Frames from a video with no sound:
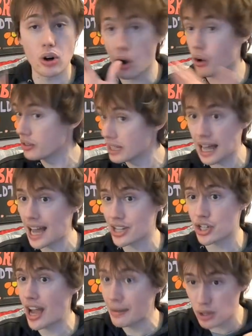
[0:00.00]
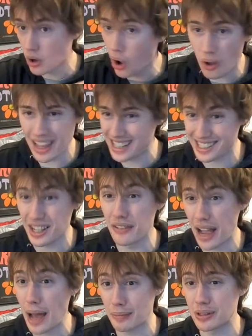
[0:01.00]
All in the last chapter, all that stuff
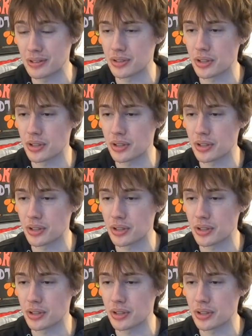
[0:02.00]
happens,